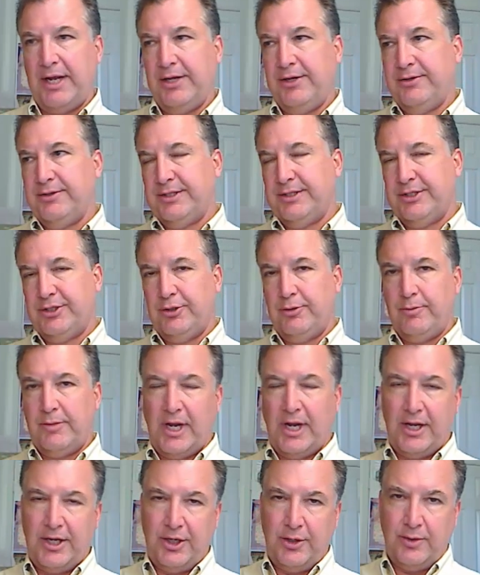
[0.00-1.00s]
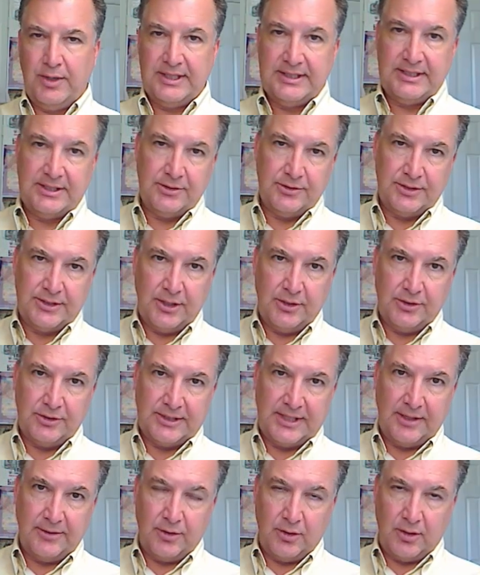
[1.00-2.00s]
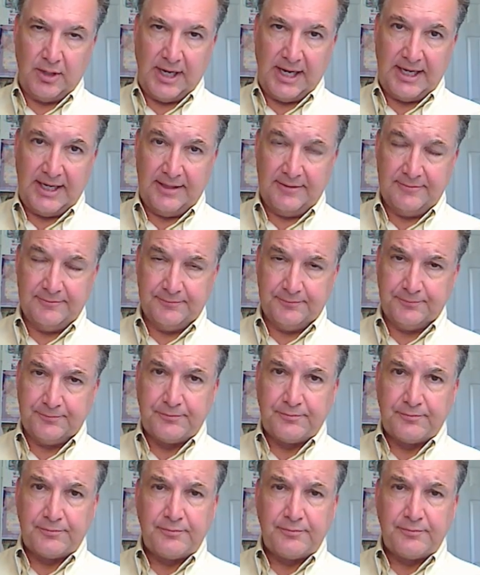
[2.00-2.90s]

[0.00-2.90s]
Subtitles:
I use zoom.us. There's others out there like it.